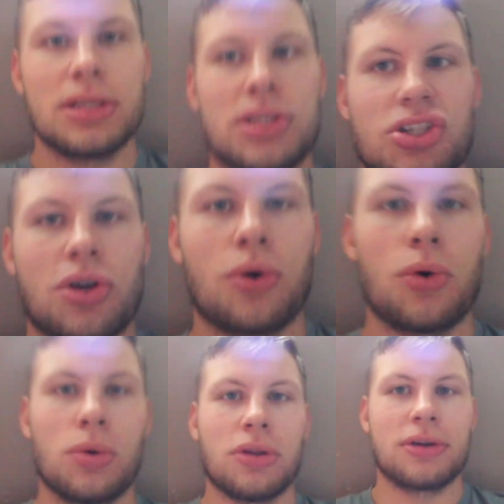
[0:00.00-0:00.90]

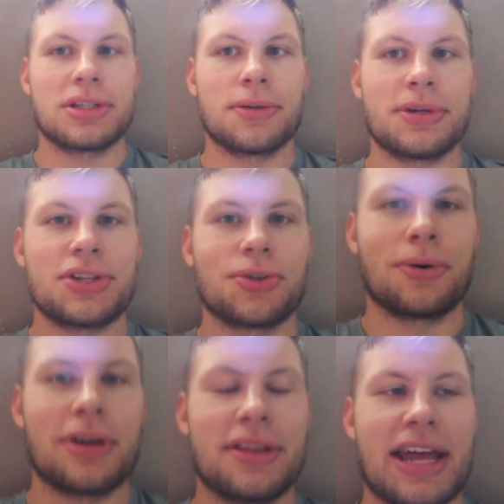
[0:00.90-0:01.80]
So long story
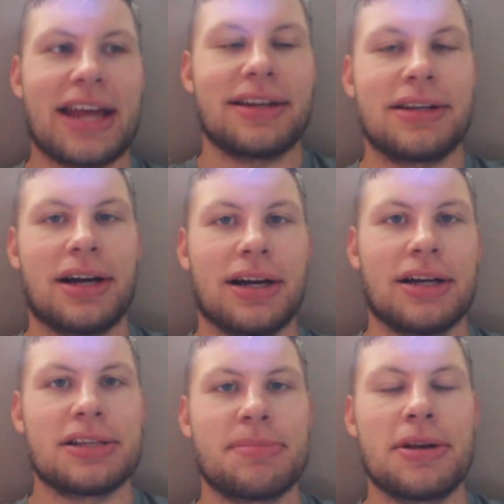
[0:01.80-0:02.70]
short, that
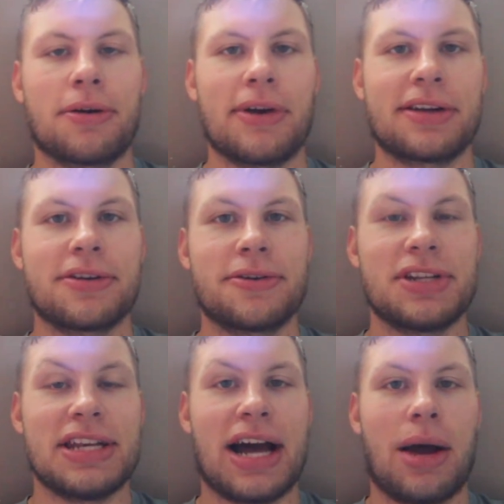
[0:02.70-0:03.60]
speedo corrector
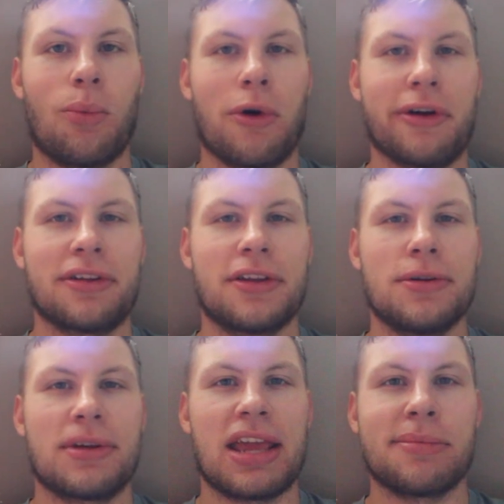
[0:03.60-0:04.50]
did not work. The
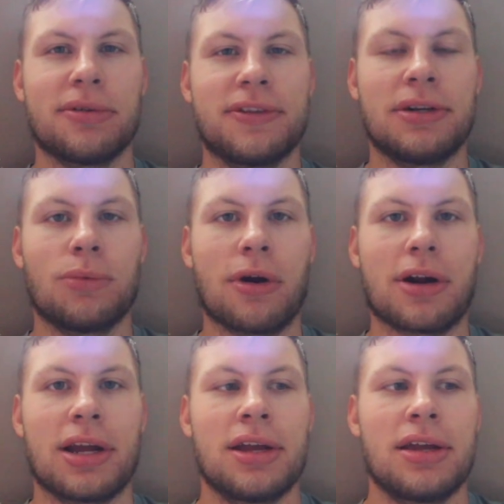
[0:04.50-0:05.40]
new cable didn't
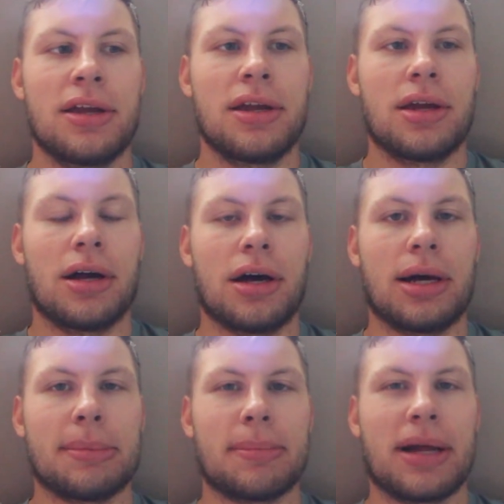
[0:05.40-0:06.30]
work.
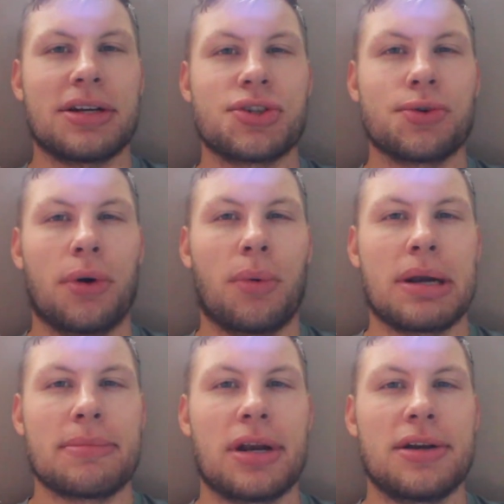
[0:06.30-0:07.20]
I'm not sure
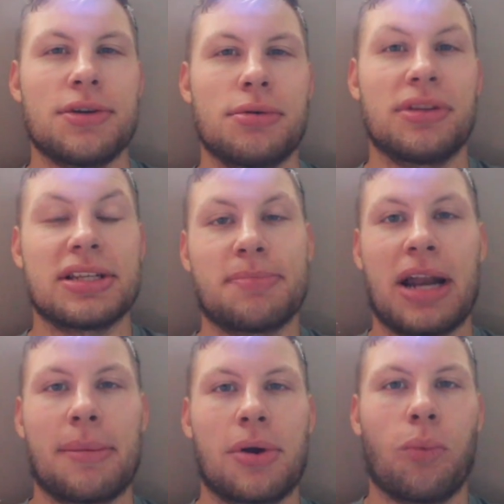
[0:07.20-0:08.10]
what I'm gonna do. The
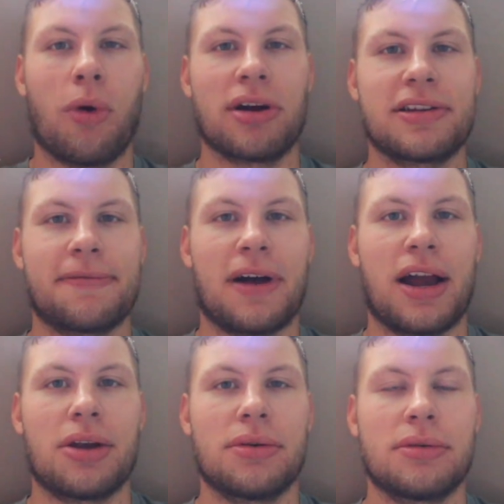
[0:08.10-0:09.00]
speedometer works
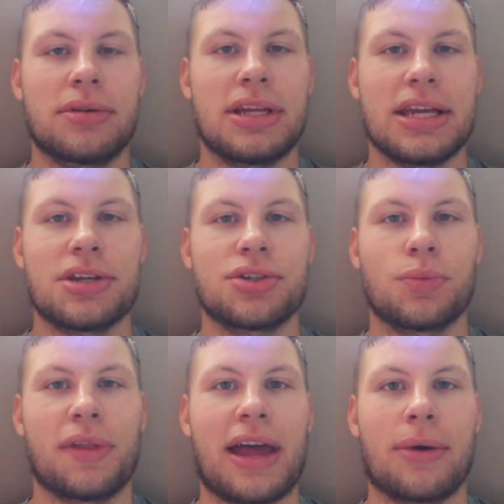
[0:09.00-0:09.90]

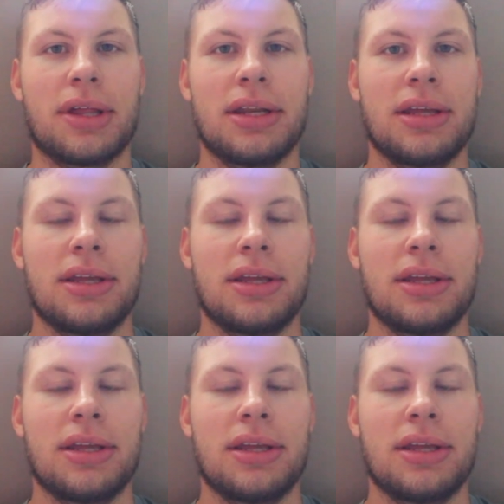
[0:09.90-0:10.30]
fine-ish without it.